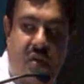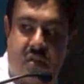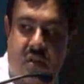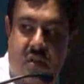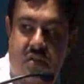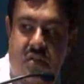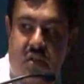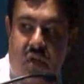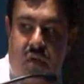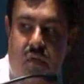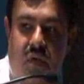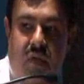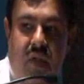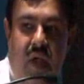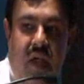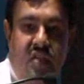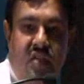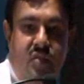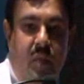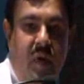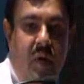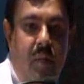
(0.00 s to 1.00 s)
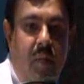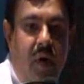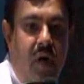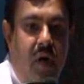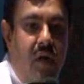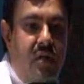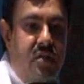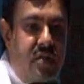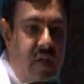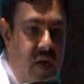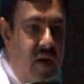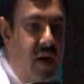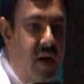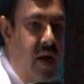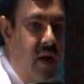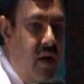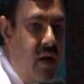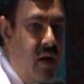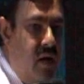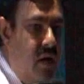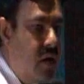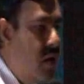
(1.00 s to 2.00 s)
but since it was an experimental
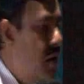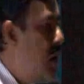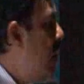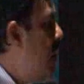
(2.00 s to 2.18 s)
satellite,